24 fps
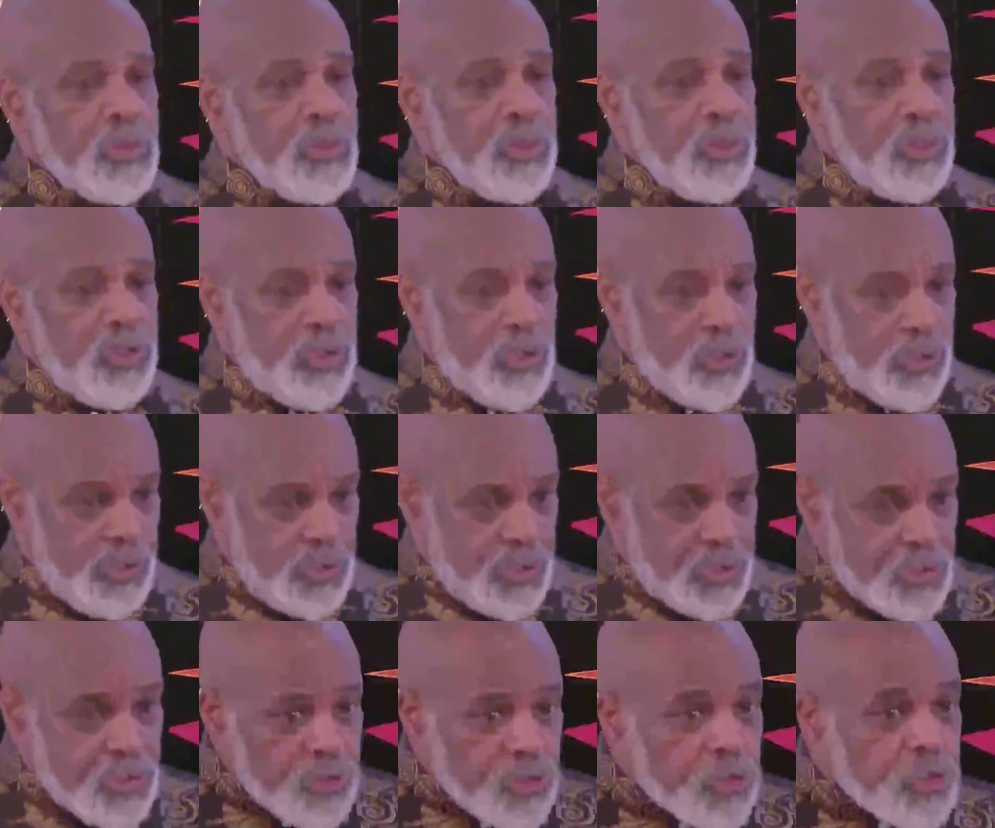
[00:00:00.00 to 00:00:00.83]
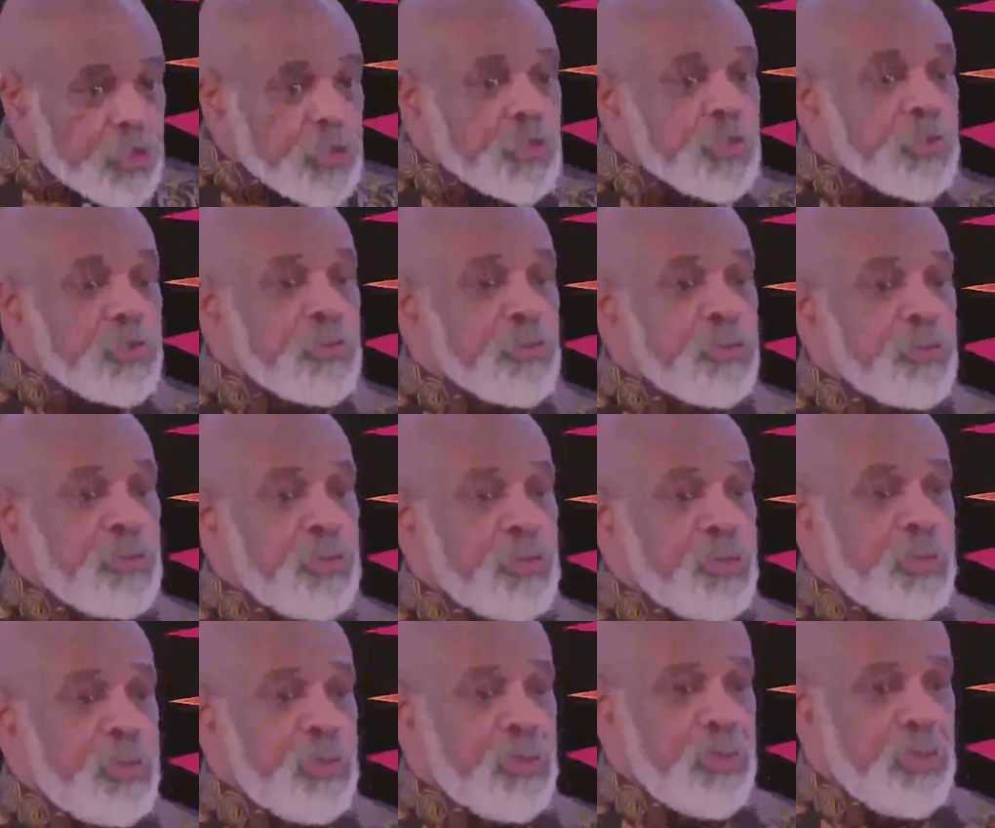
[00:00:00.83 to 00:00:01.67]
is
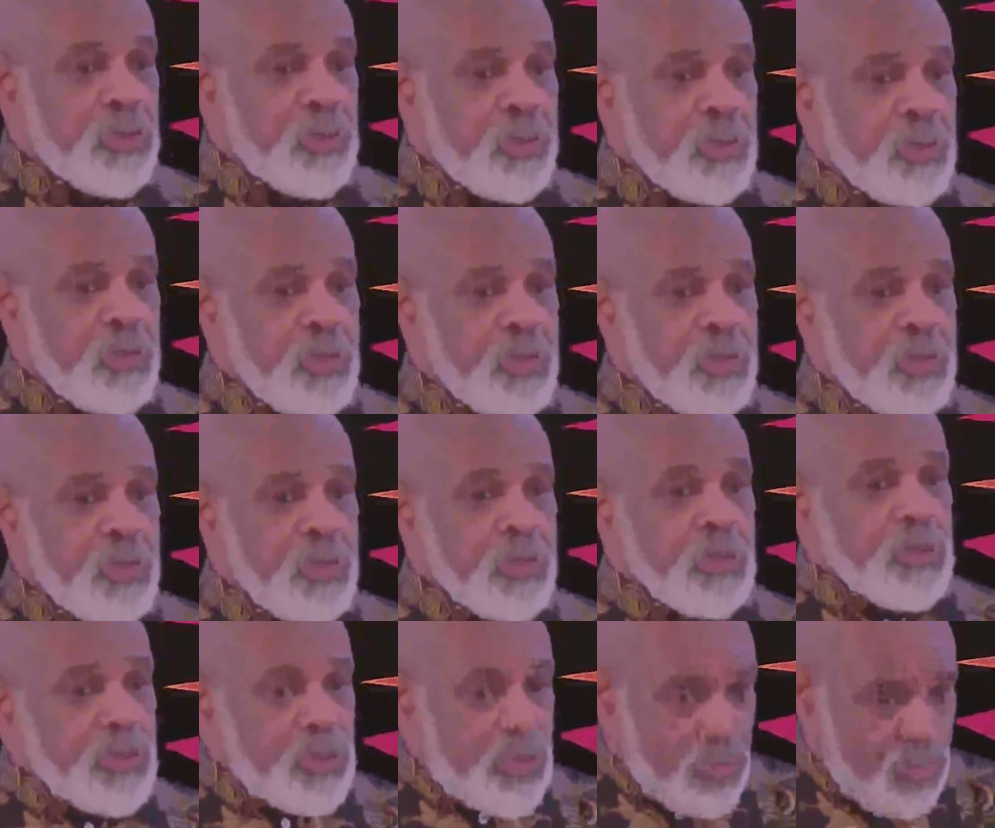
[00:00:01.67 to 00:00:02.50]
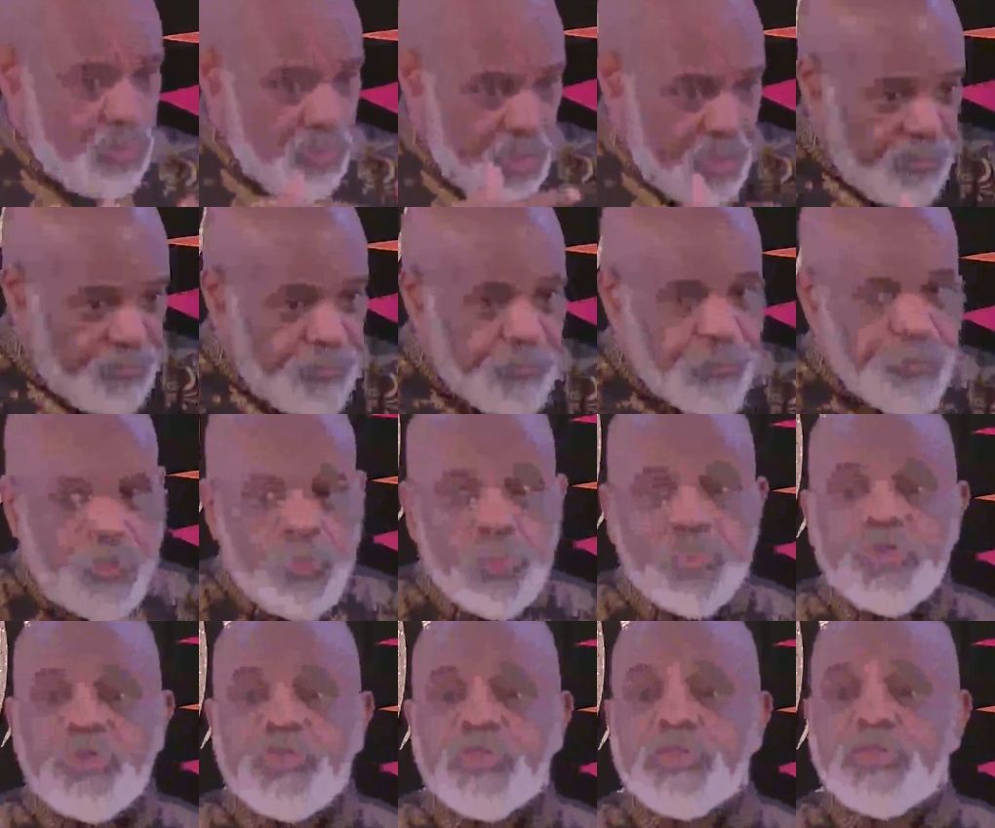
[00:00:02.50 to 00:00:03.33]
the
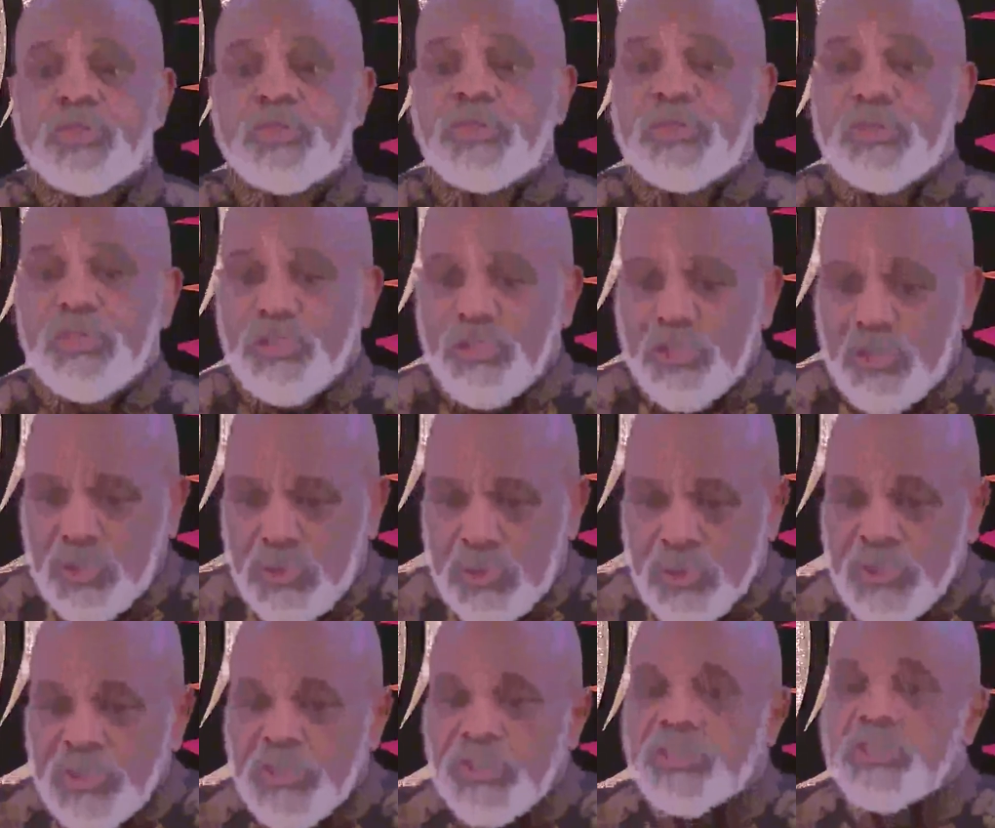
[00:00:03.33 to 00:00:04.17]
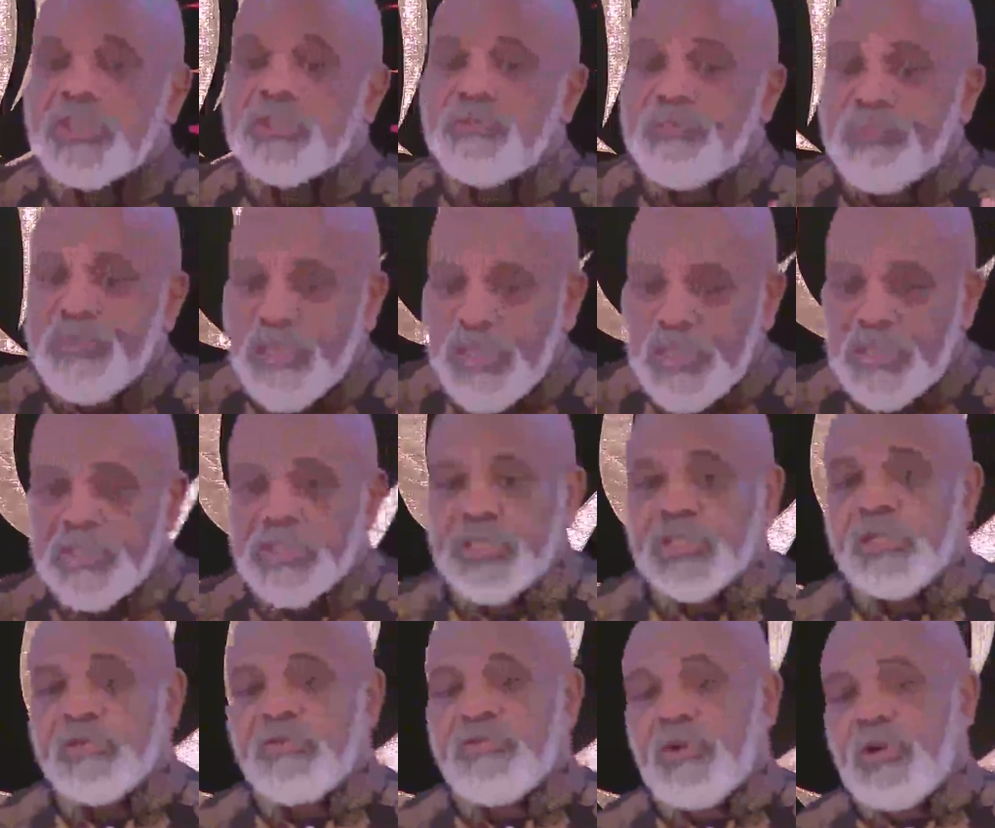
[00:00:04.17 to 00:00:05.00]
refuse that trees and plants
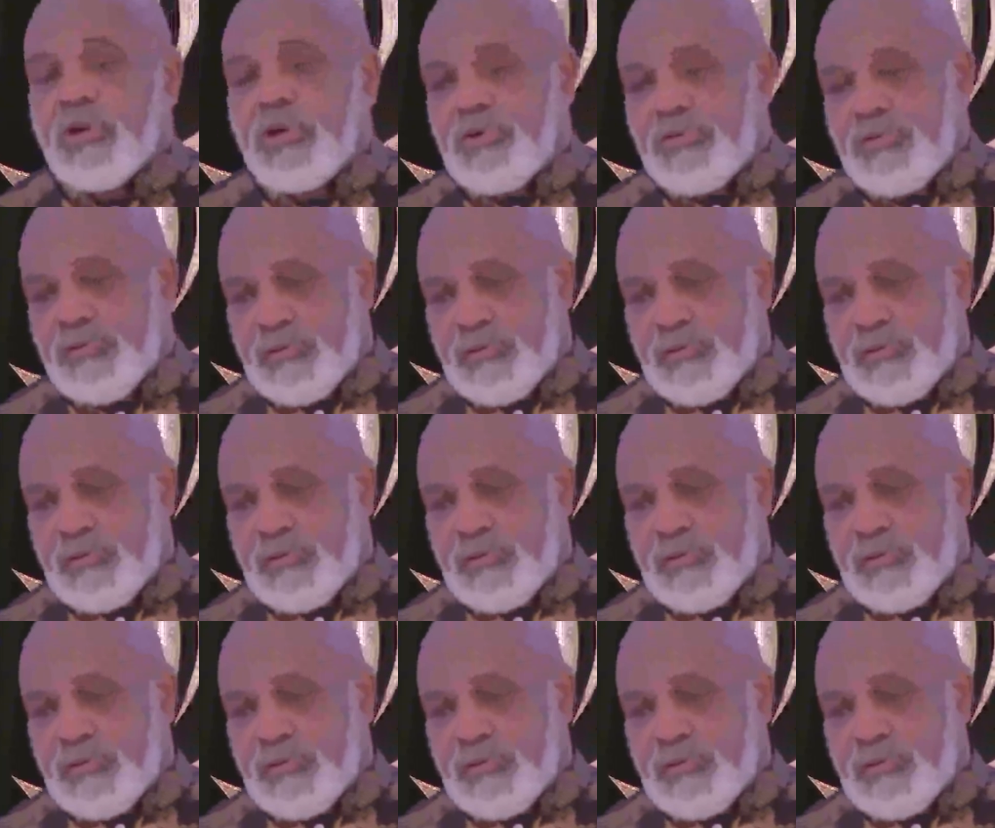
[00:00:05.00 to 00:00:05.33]
give off.